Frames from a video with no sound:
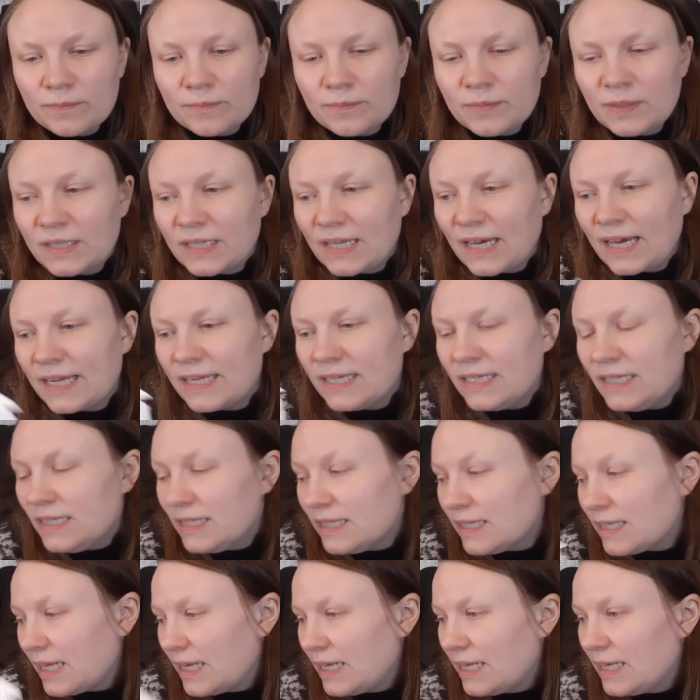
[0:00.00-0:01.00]
But I
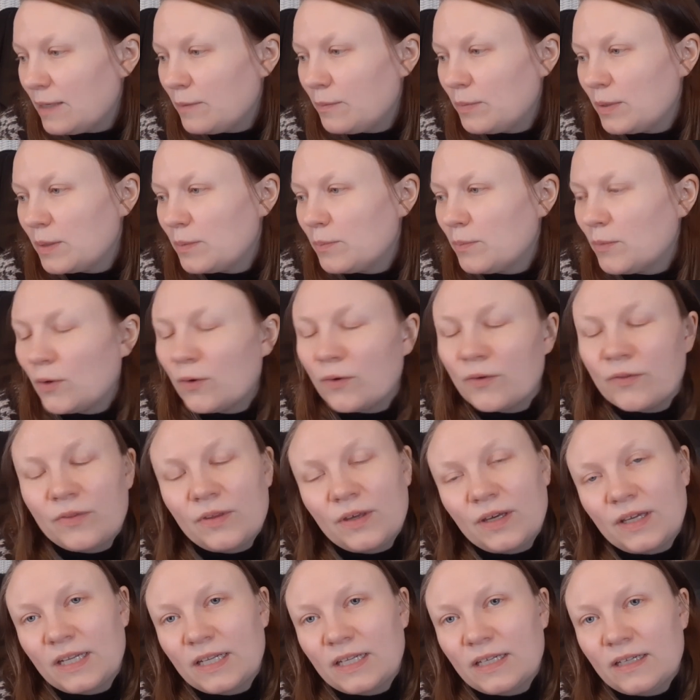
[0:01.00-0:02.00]
needed a little bit more
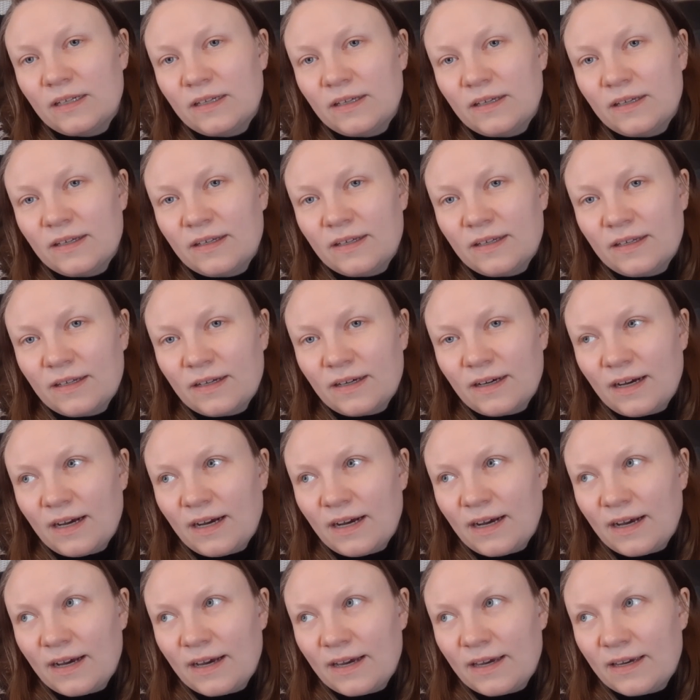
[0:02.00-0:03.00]
than
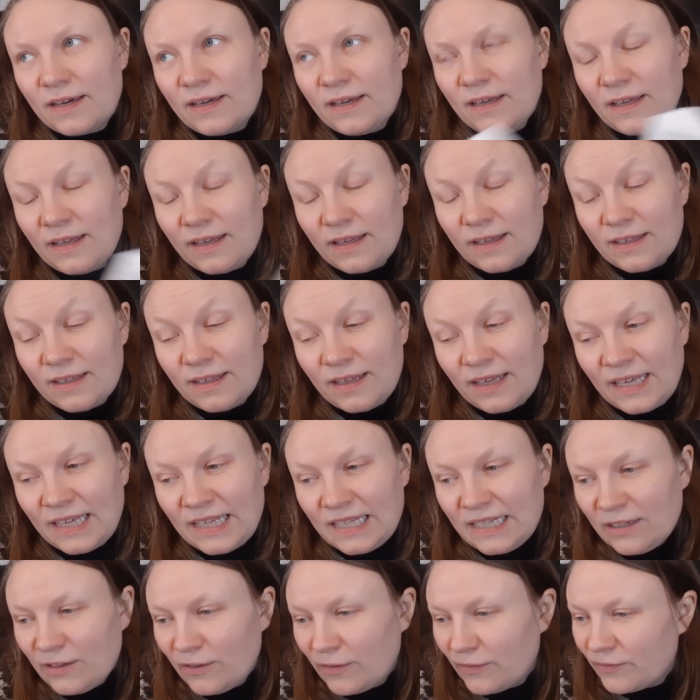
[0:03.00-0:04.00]
I
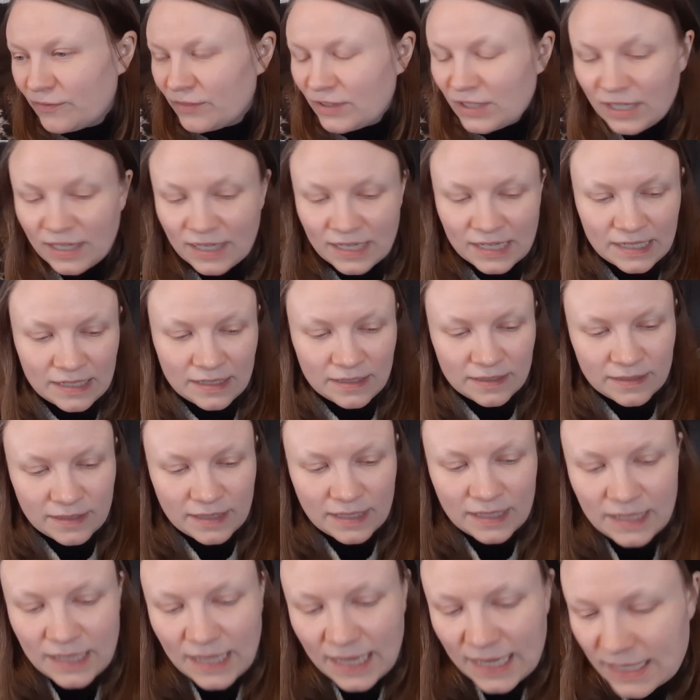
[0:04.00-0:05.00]
had of yarn,
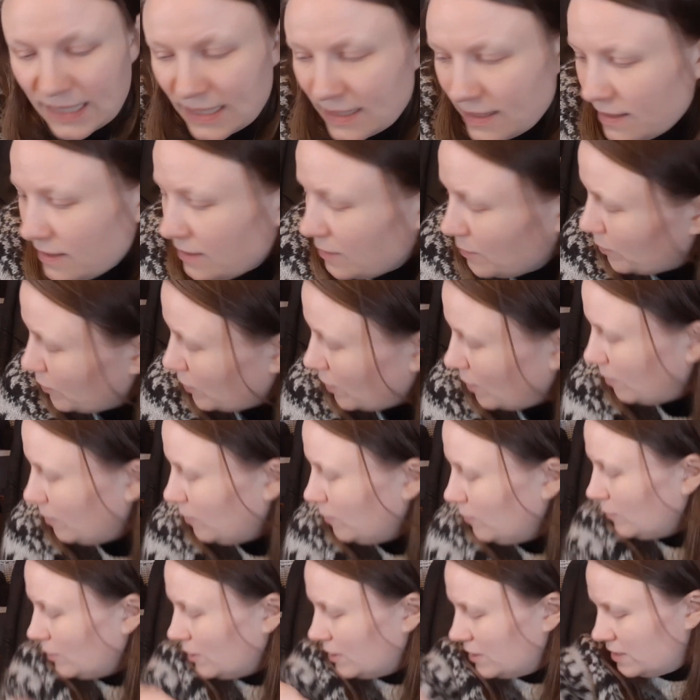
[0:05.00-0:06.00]
and actually the
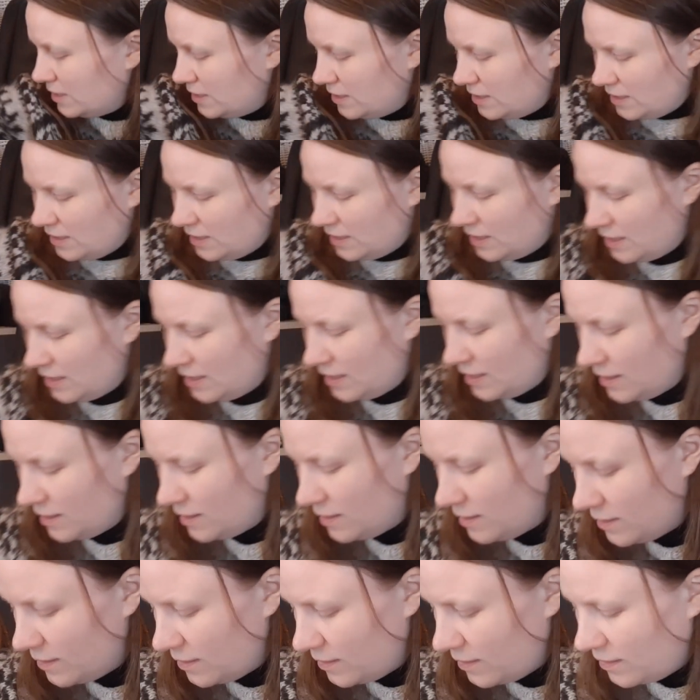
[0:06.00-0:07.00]
problem was,
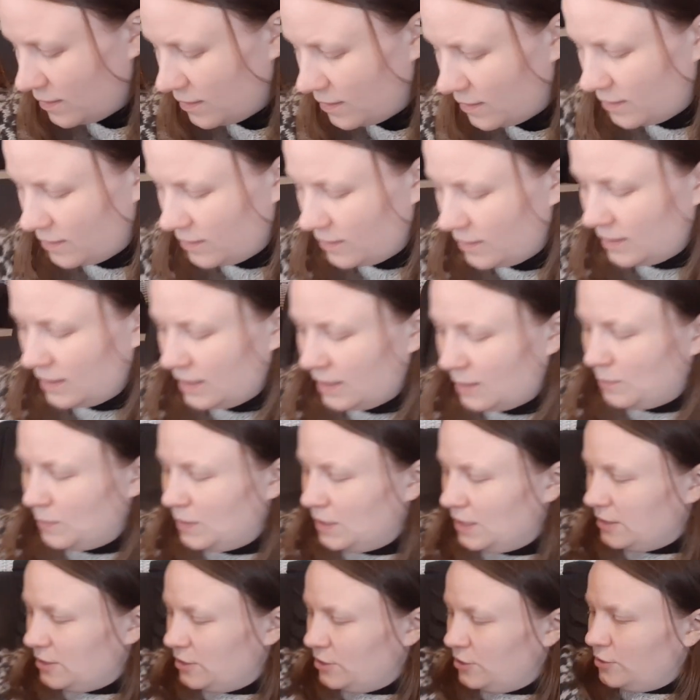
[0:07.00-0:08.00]
let me
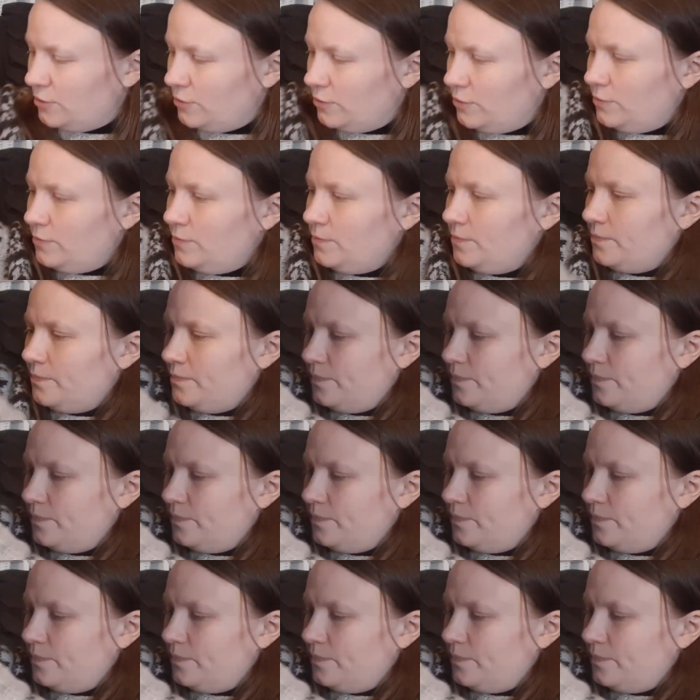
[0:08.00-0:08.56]
just show you.